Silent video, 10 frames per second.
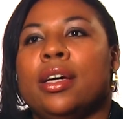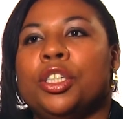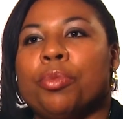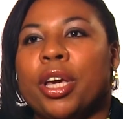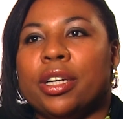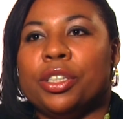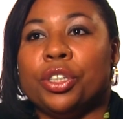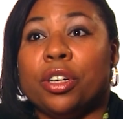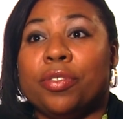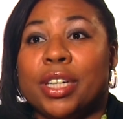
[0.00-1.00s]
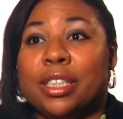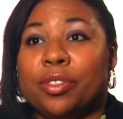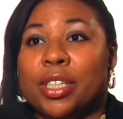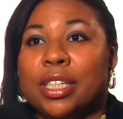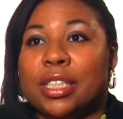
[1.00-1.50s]
Jamaican Jerk
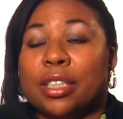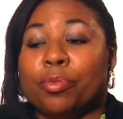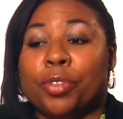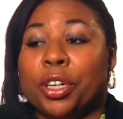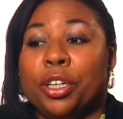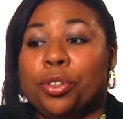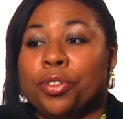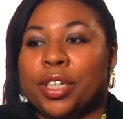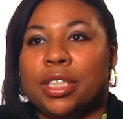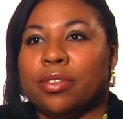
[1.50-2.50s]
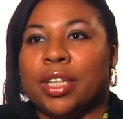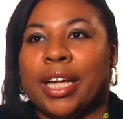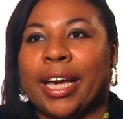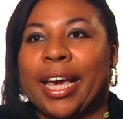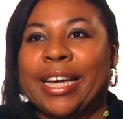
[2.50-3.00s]
Festival. It's a very huge festival,
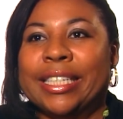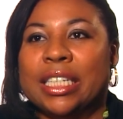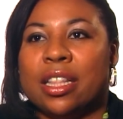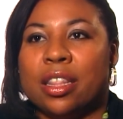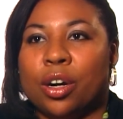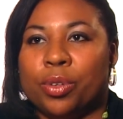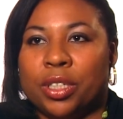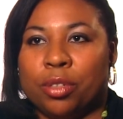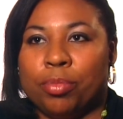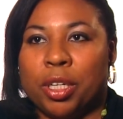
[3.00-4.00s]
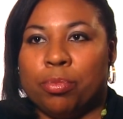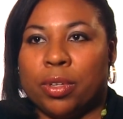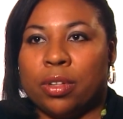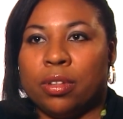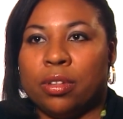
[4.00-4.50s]
like 18,000
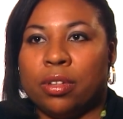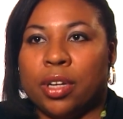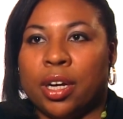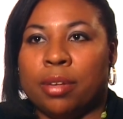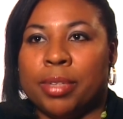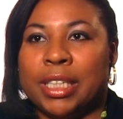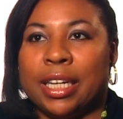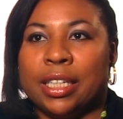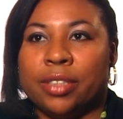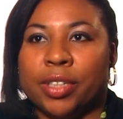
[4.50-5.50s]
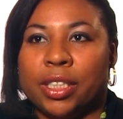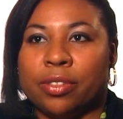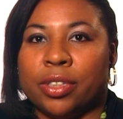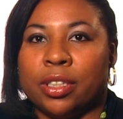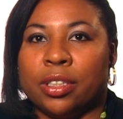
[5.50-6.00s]
people attend this
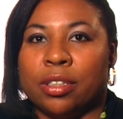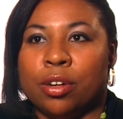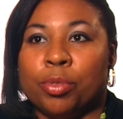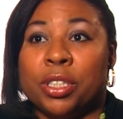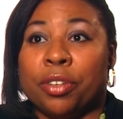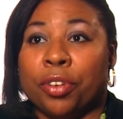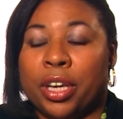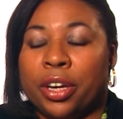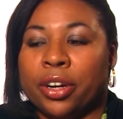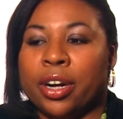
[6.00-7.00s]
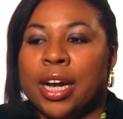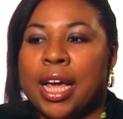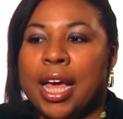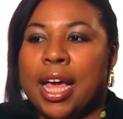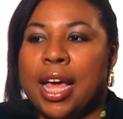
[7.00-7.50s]
festival almost every year.
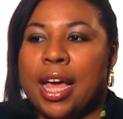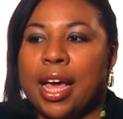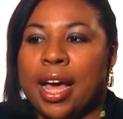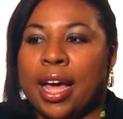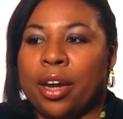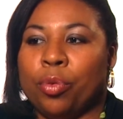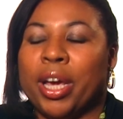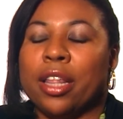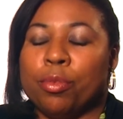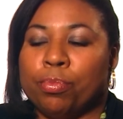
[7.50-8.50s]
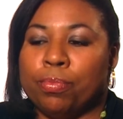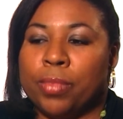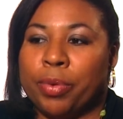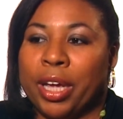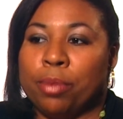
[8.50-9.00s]
And we had
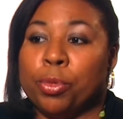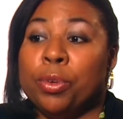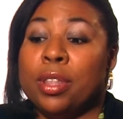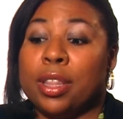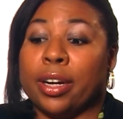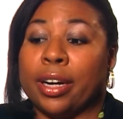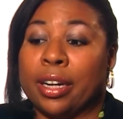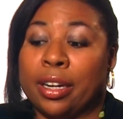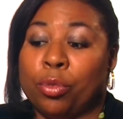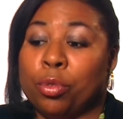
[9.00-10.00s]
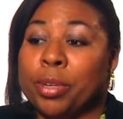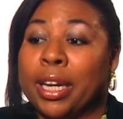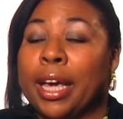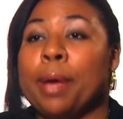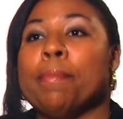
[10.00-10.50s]
a booth there, and a
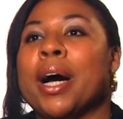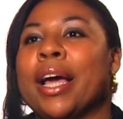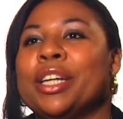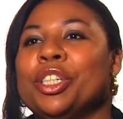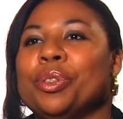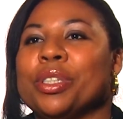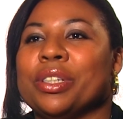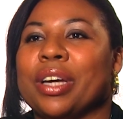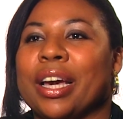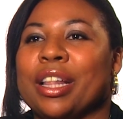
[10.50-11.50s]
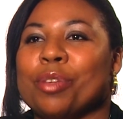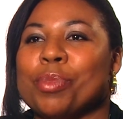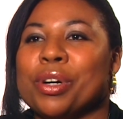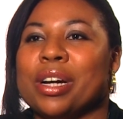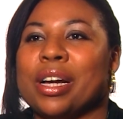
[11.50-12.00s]
woman came by and she was looking at the
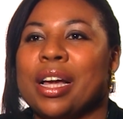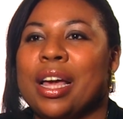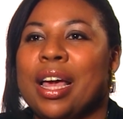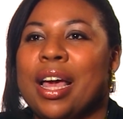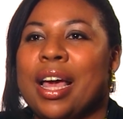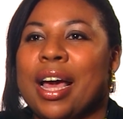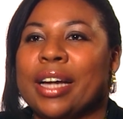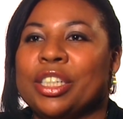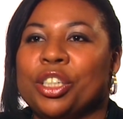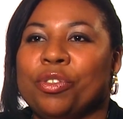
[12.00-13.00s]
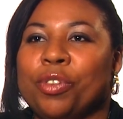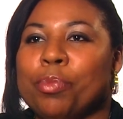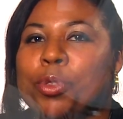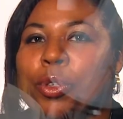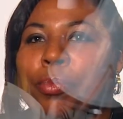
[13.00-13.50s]
book. And she
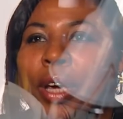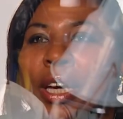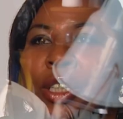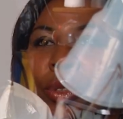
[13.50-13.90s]
flipped to a page